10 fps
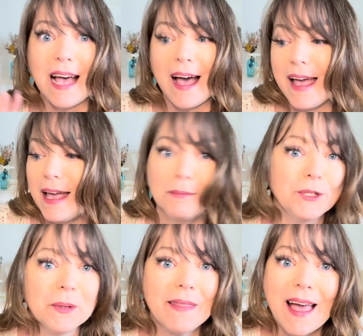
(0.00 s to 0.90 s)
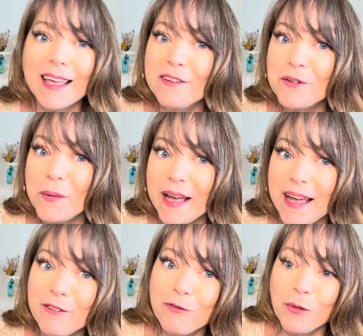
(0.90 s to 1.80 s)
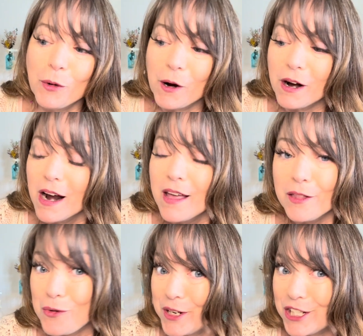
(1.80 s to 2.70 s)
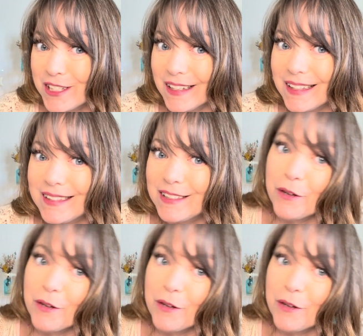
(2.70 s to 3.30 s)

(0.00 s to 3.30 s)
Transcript: I am doing that giveaway for the wish list.